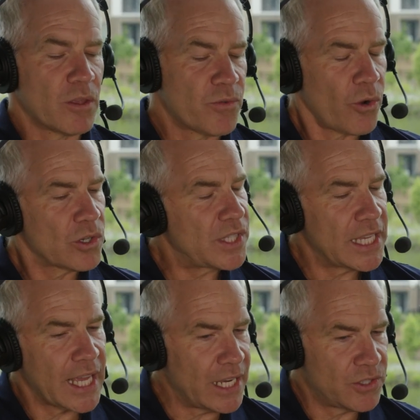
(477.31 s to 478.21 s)
The first
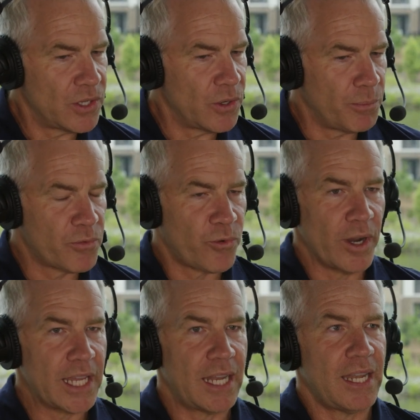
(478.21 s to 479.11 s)
thing I do
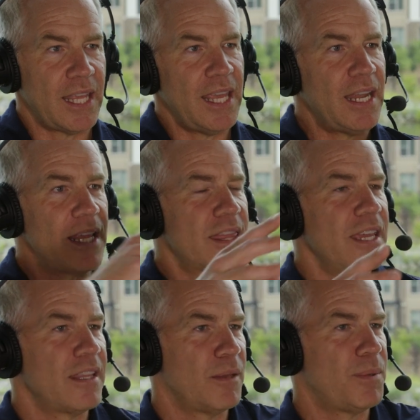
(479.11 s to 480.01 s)
before I get into
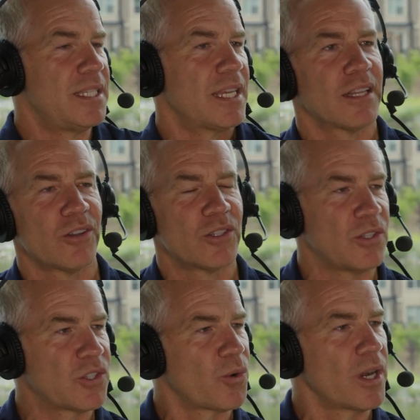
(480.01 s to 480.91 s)
anything of the particulars,
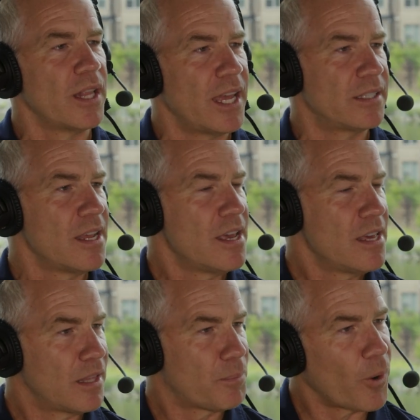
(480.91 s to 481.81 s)
the storylines,
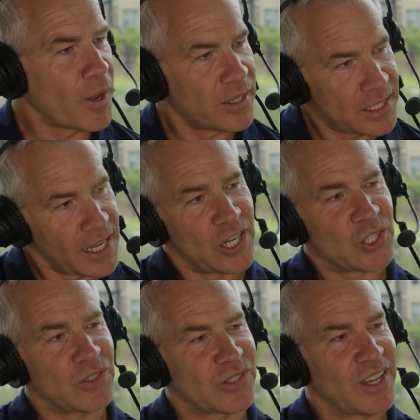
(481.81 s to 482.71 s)
the
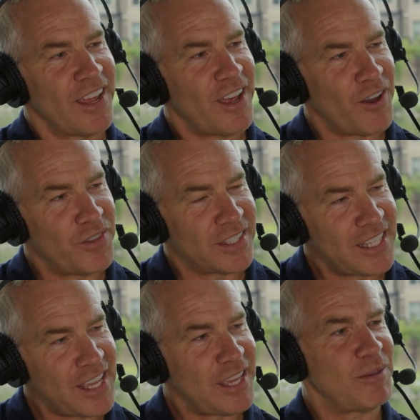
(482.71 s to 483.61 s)
pronunciations of the
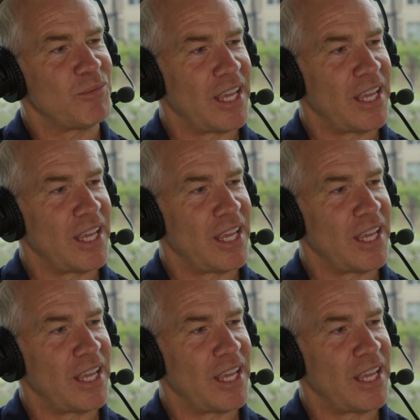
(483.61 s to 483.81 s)
teams